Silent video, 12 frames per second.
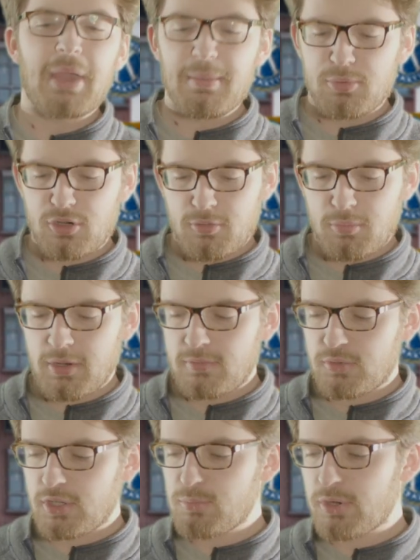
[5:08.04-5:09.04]
paper, but
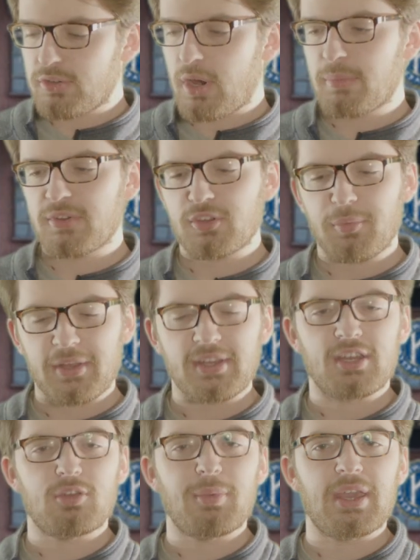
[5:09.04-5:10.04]
for some reason I was
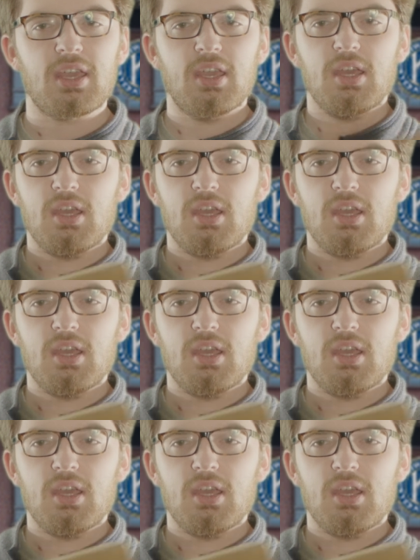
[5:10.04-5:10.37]
expecting it to be